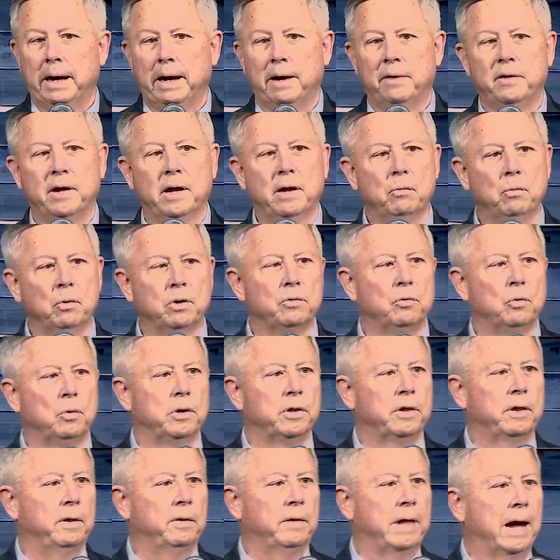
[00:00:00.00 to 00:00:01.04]
And then
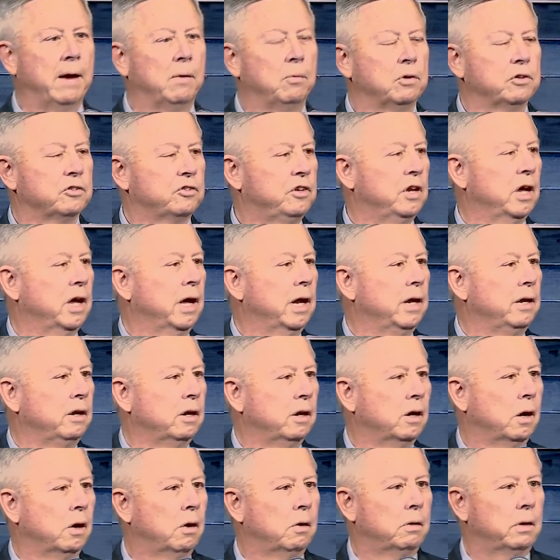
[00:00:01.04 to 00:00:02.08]
when that was done,
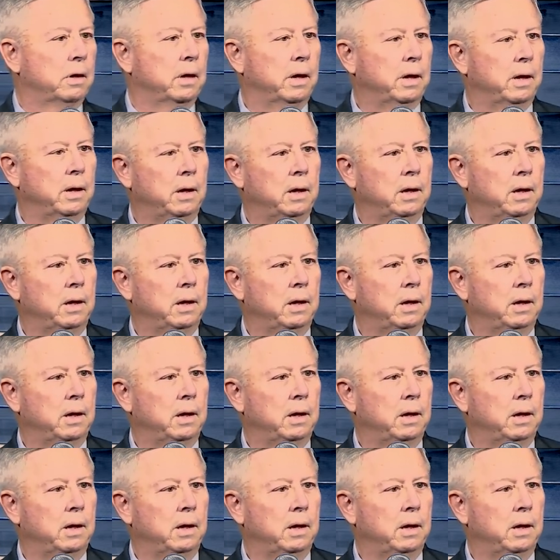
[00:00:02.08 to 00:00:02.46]
you know,